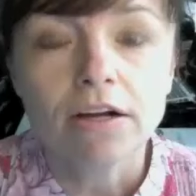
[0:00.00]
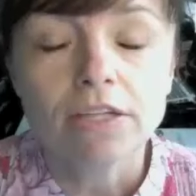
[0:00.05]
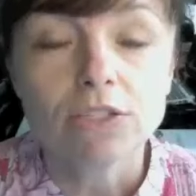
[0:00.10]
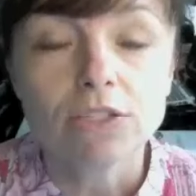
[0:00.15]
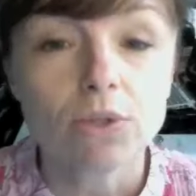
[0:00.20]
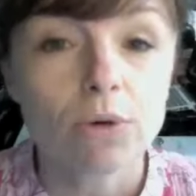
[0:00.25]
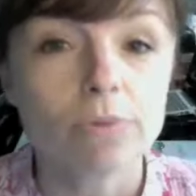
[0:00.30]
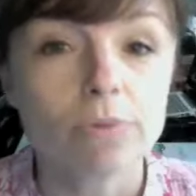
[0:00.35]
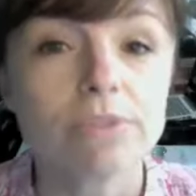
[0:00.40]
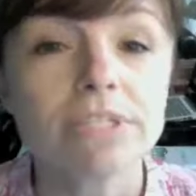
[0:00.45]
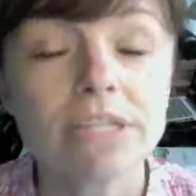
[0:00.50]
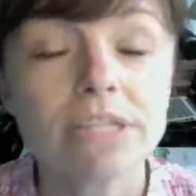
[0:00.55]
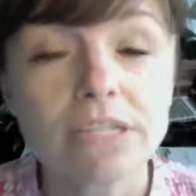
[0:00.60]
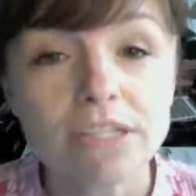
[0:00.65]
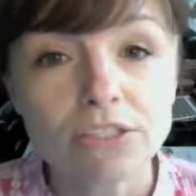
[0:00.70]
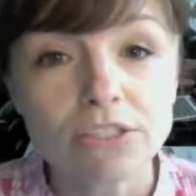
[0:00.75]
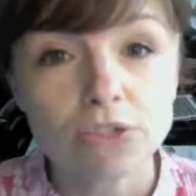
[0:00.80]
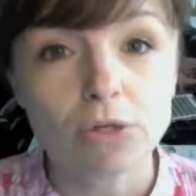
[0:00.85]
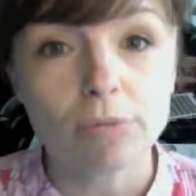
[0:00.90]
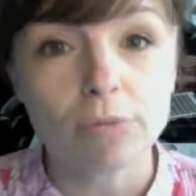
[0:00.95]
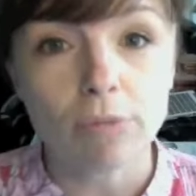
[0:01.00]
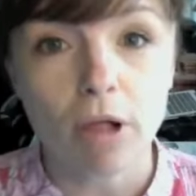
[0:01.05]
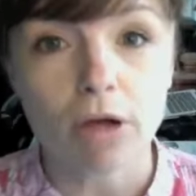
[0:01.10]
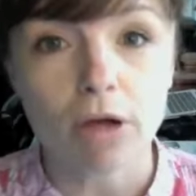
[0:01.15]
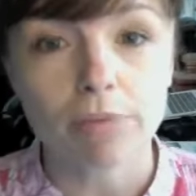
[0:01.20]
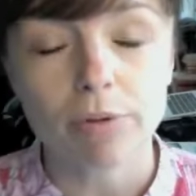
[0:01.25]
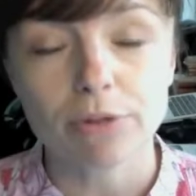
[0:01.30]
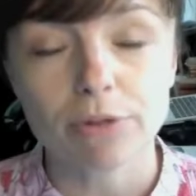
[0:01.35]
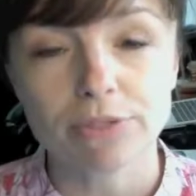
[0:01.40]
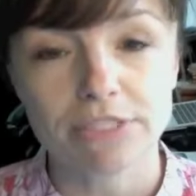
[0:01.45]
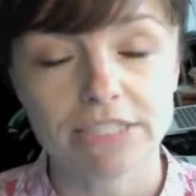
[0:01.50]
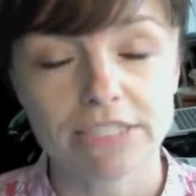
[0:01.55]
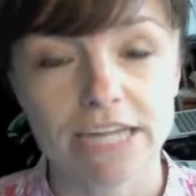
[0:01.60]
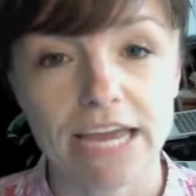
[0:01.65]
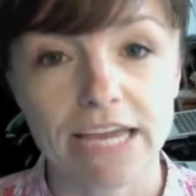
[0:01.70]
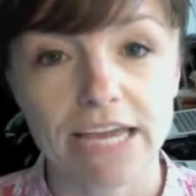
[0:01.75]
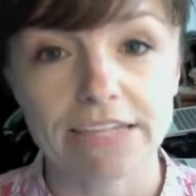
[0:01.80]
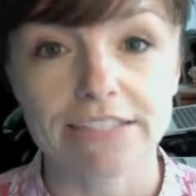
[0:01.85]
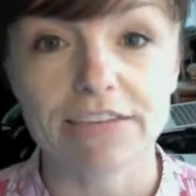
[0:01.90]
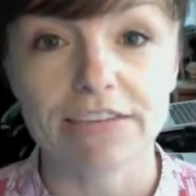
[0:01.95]
So I wasn't going to do a blog post
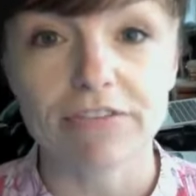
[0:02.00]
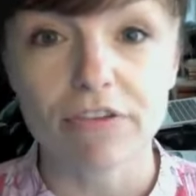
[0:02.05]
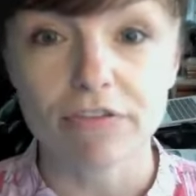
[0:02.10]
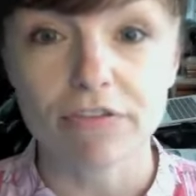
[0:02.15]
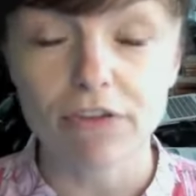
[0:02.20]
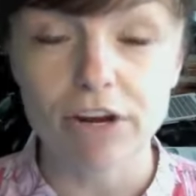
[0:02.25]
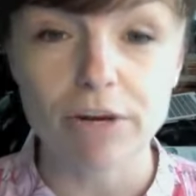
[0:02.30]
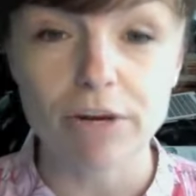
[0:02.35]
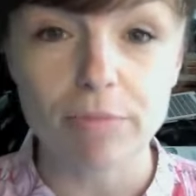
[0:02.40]
today because I have a friend